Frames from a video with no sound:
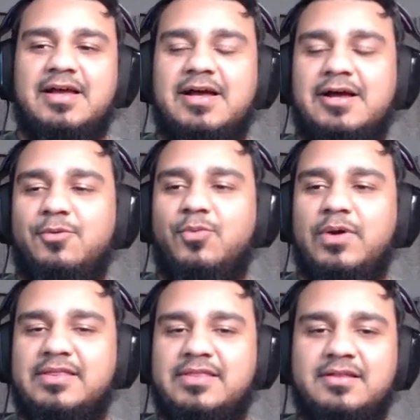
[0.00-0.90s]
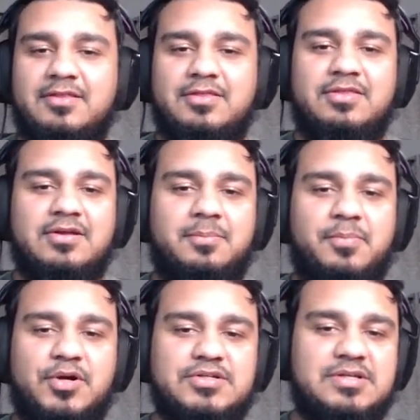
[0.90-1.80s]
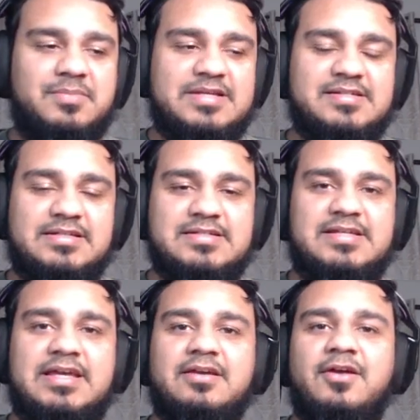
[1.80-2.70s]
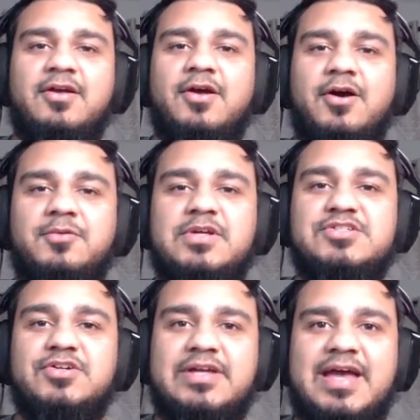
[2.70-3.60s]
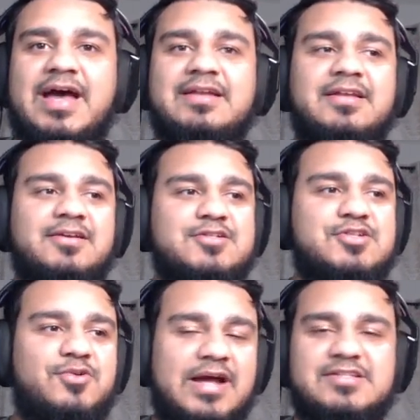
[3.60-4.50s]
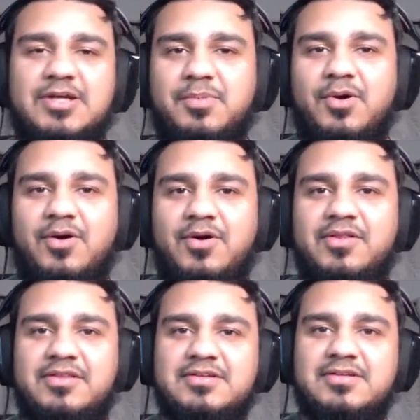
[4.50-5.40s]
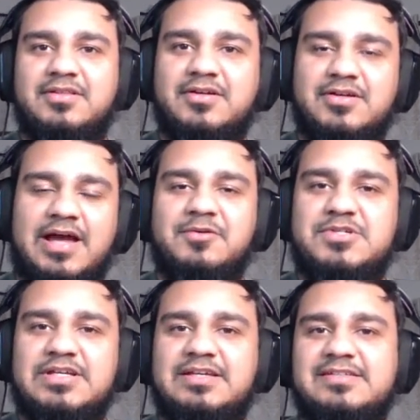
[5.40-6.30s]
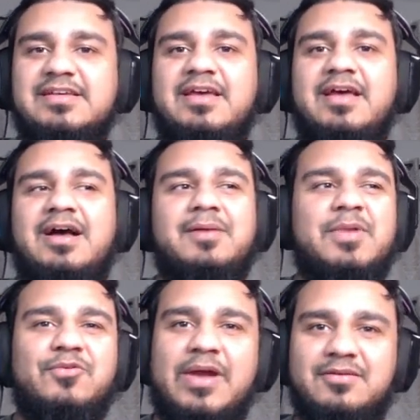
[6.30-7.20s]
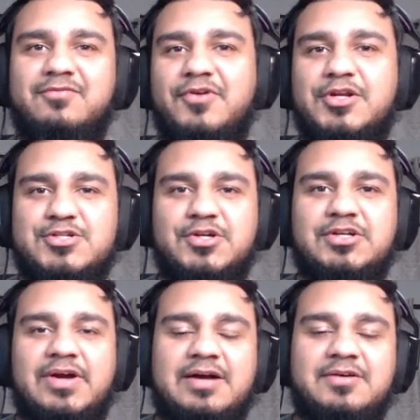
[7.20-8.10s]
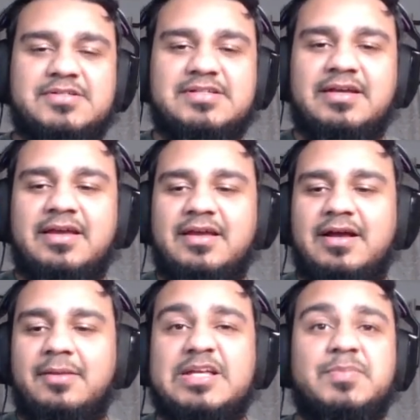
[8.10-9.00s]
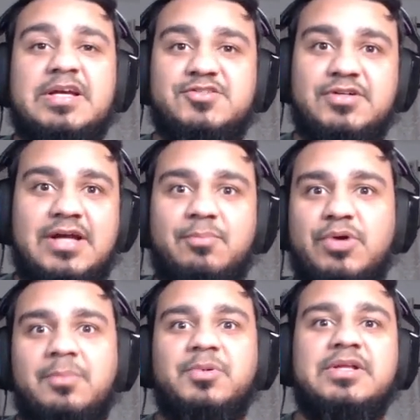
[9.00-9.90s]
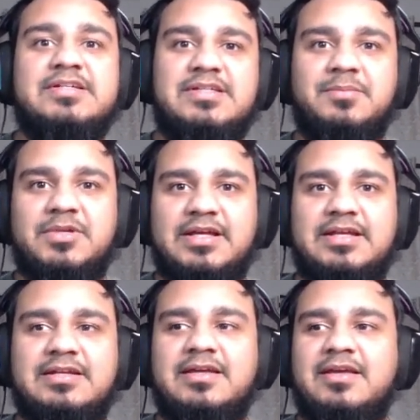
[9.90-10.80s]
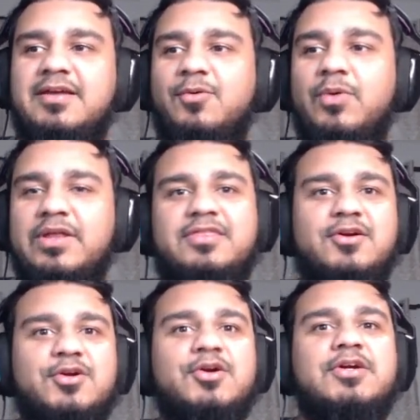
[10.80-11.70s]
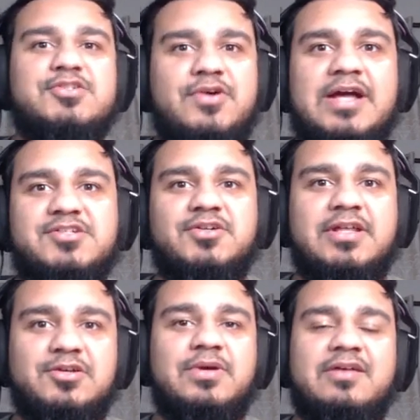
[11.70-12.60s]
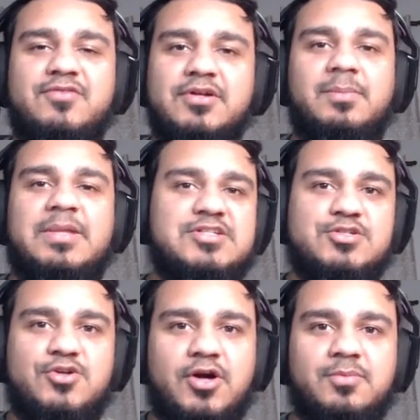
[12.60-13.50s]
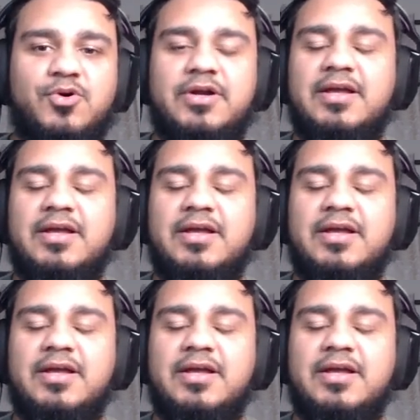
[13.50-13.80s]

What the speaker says: with the person basically just saying, oh, does your cat scratch up all the couches and random furniture in your house? That's because they're not properly stimulated with their current scratcher that you get for them that's just cardboard.